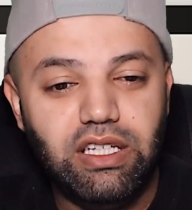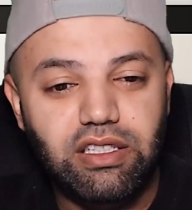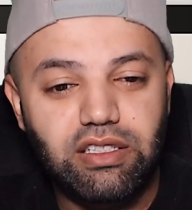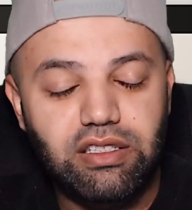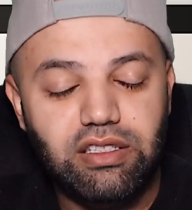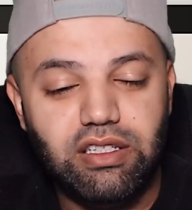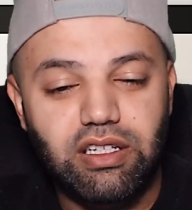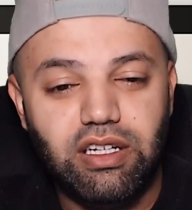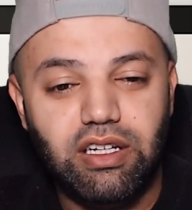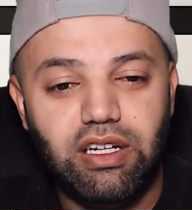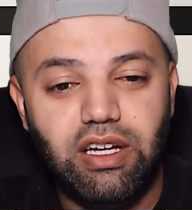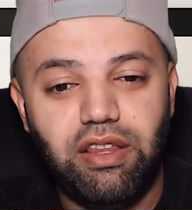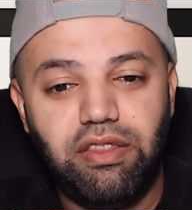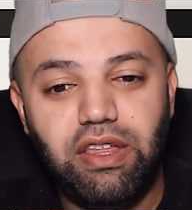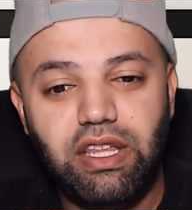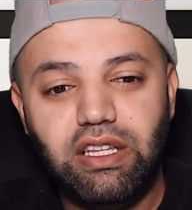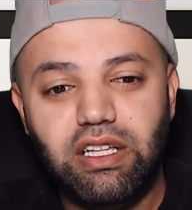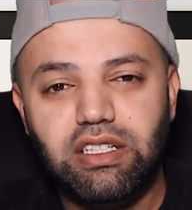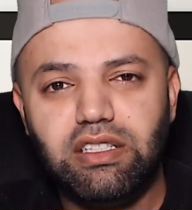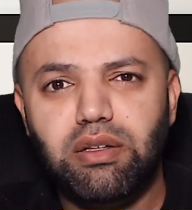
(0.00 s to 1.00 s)
It's, I
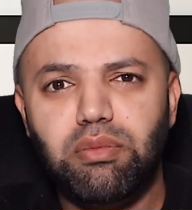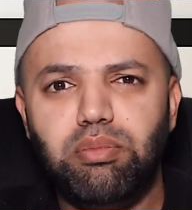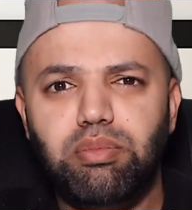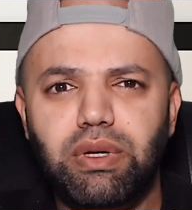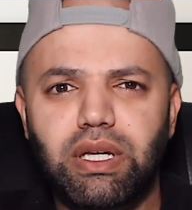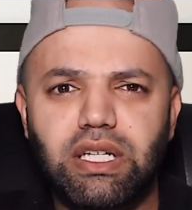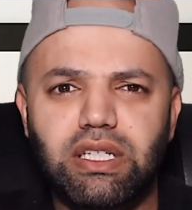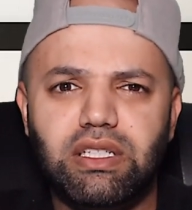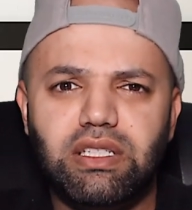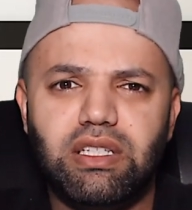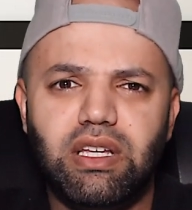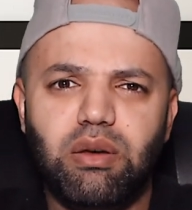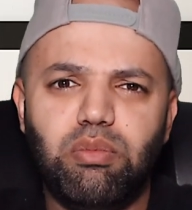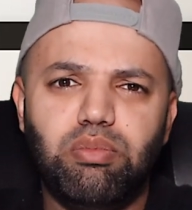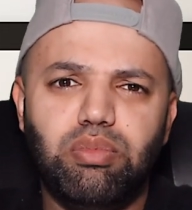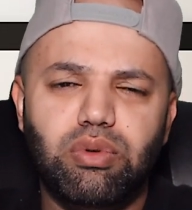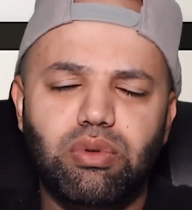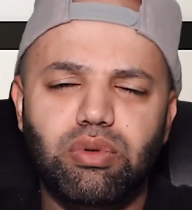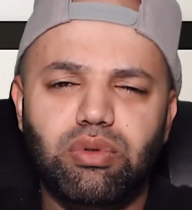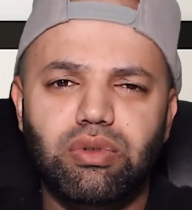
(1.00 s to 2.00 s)
think that's the biggest
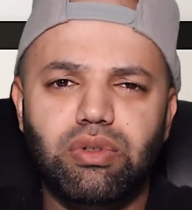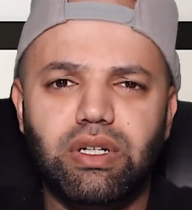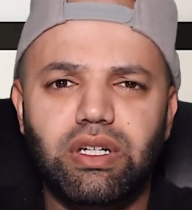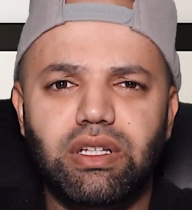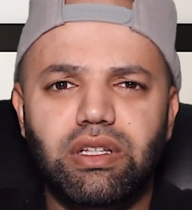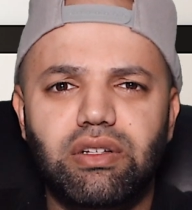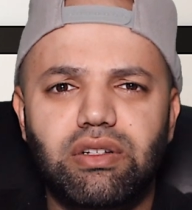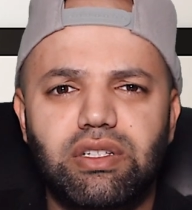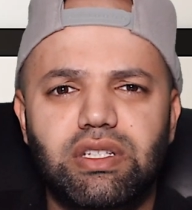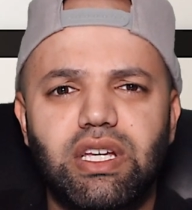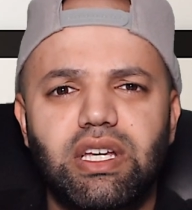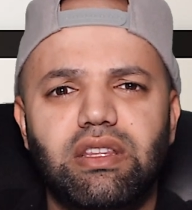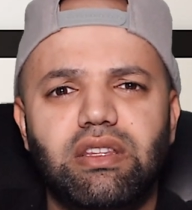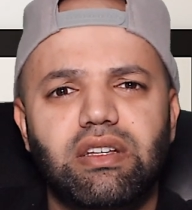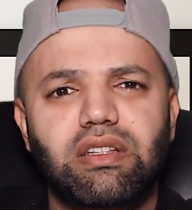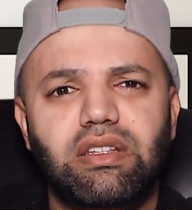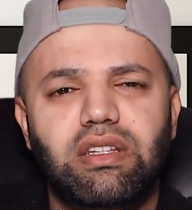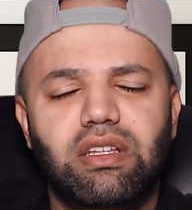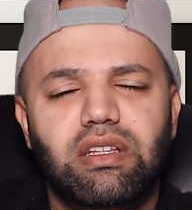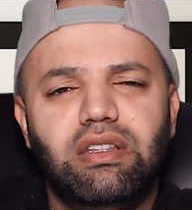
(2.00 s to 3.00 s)
temple they're saying
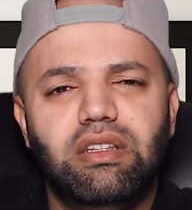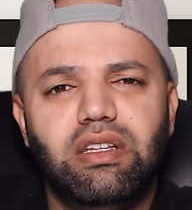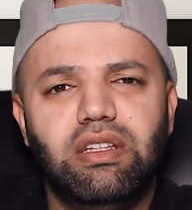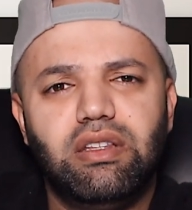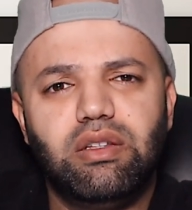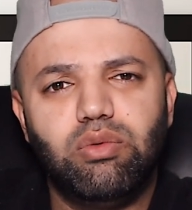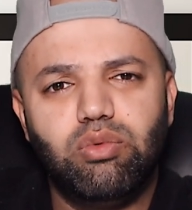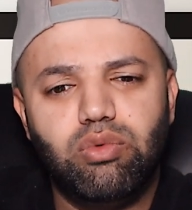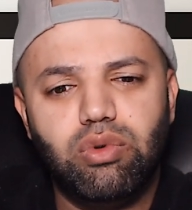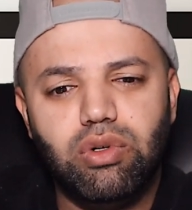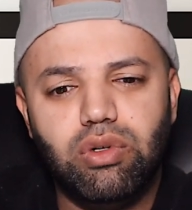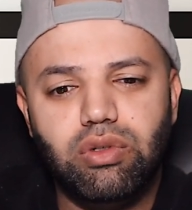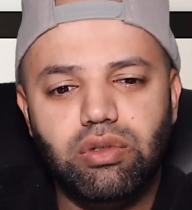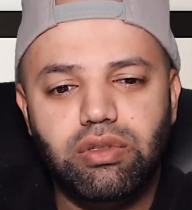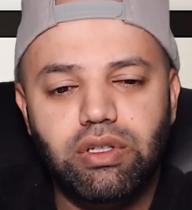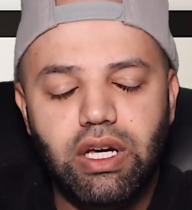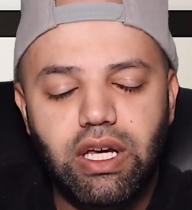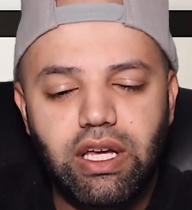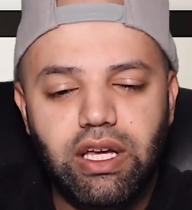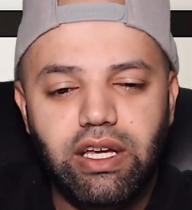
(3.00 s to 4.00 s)
that in the
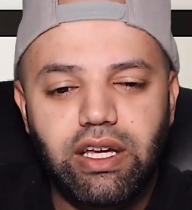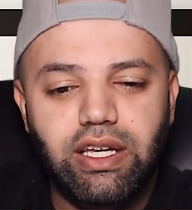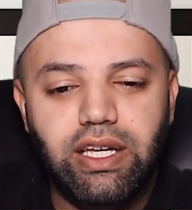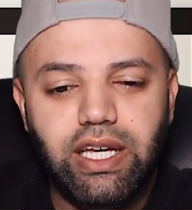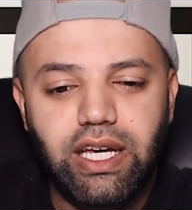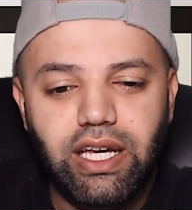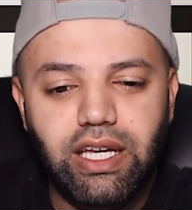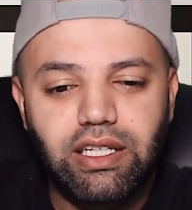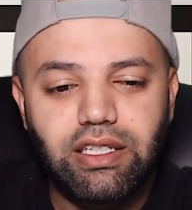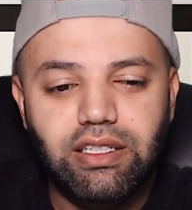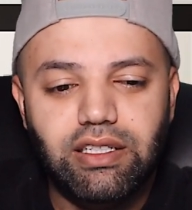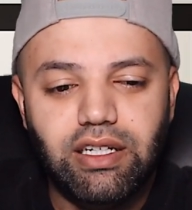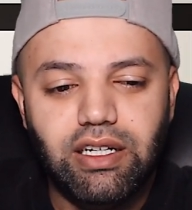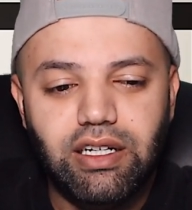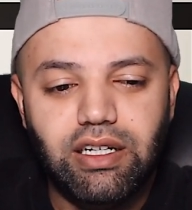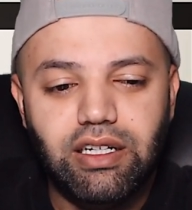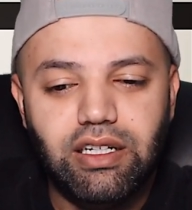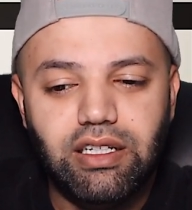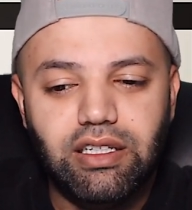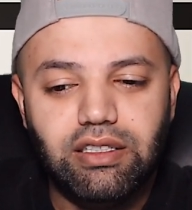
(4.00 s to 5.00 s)
world, and
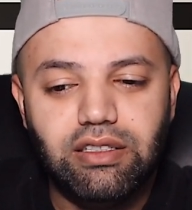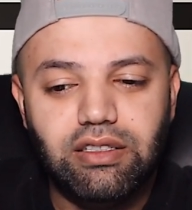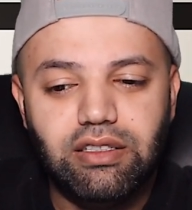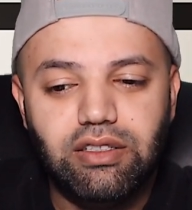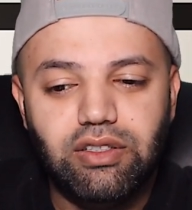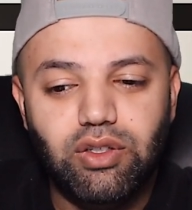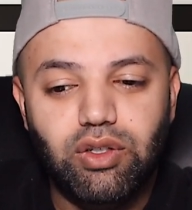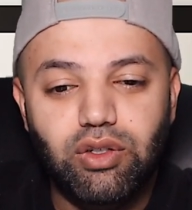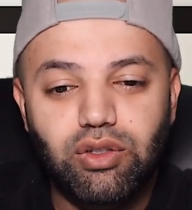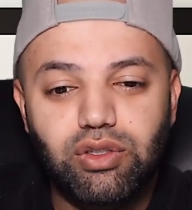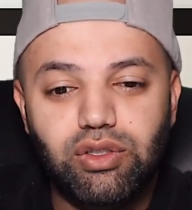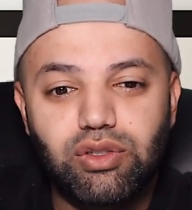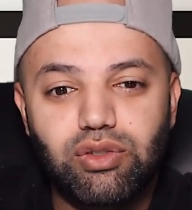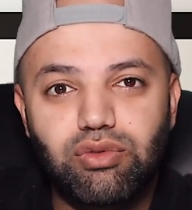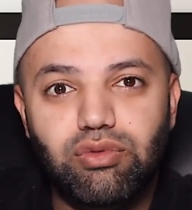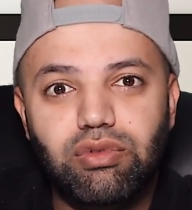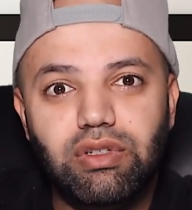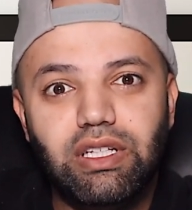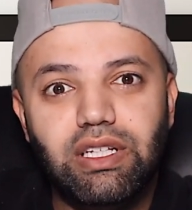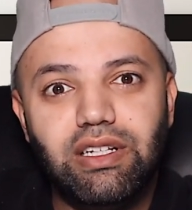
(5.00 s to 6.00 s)
it
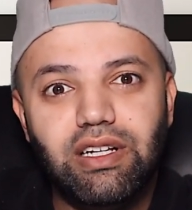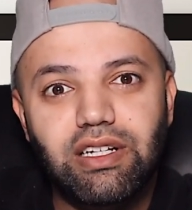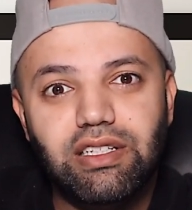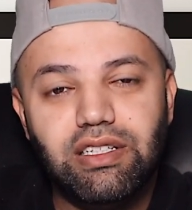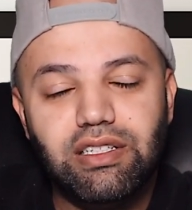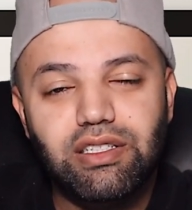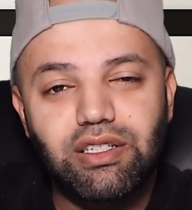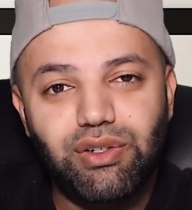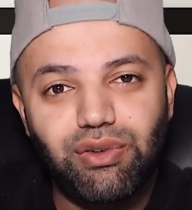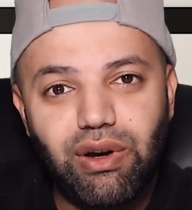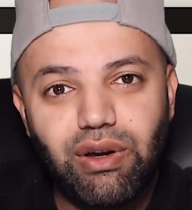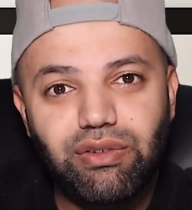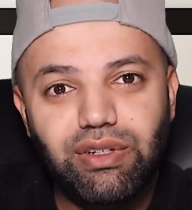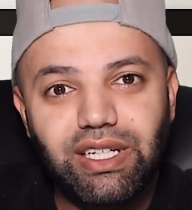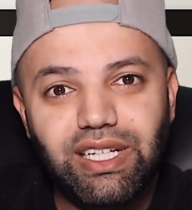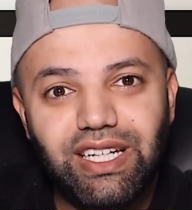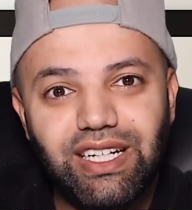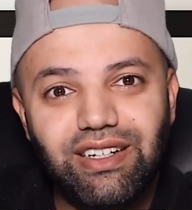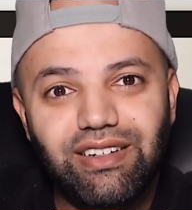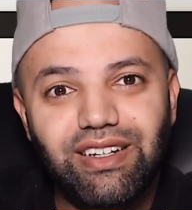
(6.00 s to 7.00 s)
looks really nice, the
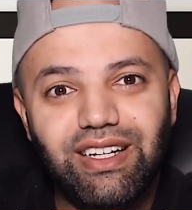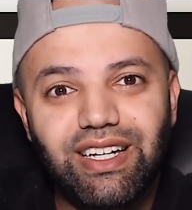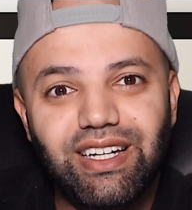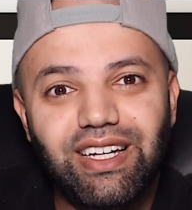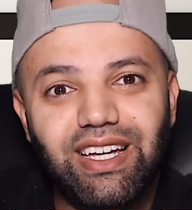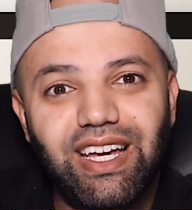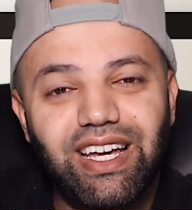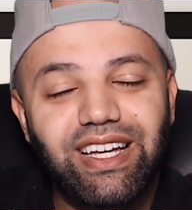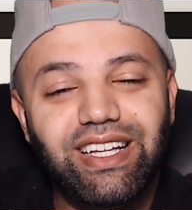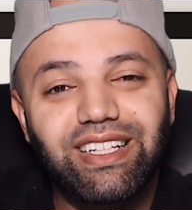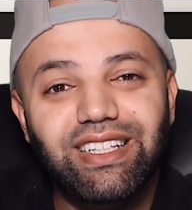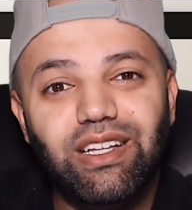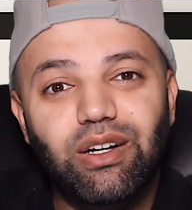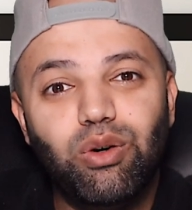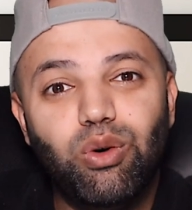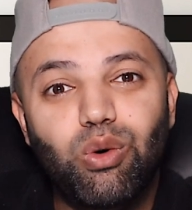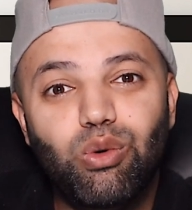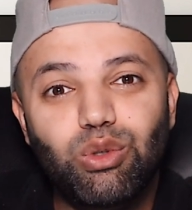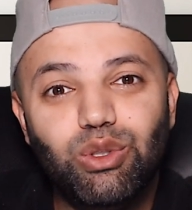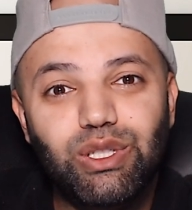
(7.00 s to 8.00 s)
surrounding area, and
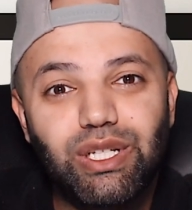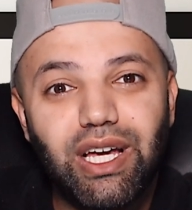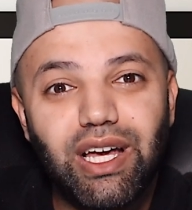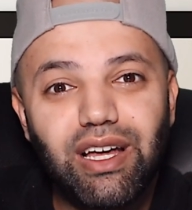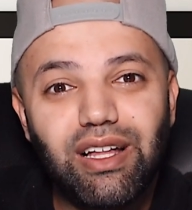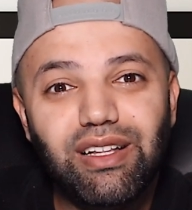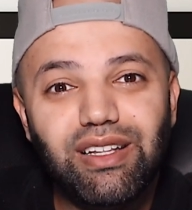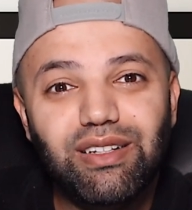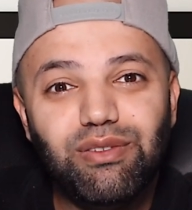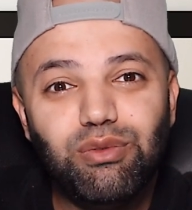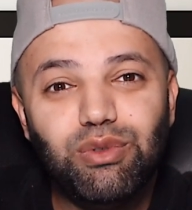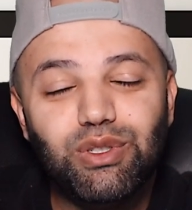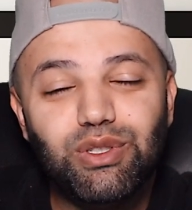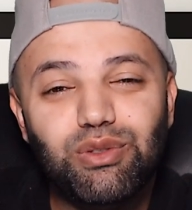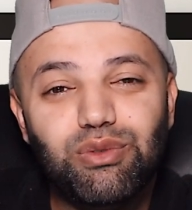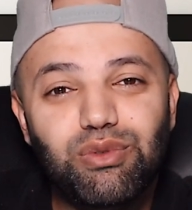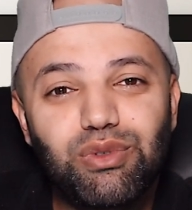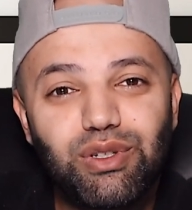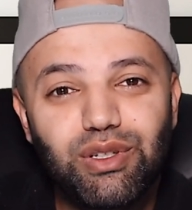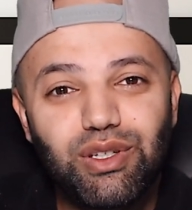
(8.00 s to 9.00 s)
the hotel
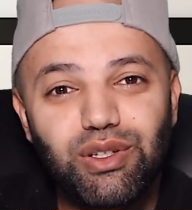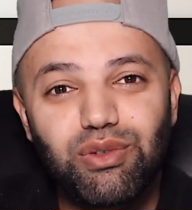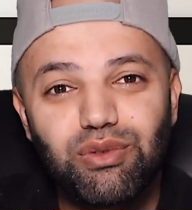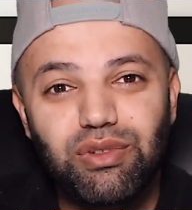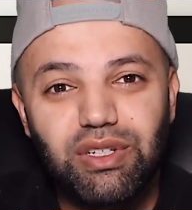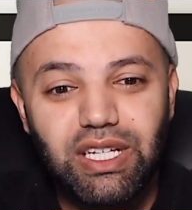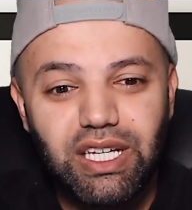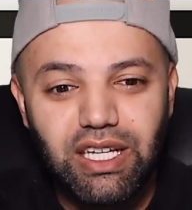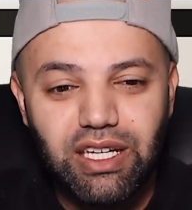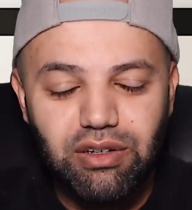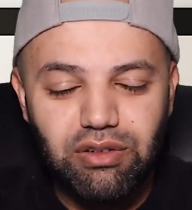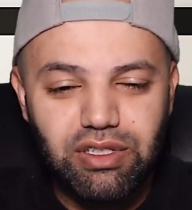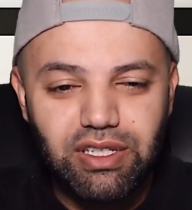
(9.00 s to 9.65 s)
was really unique.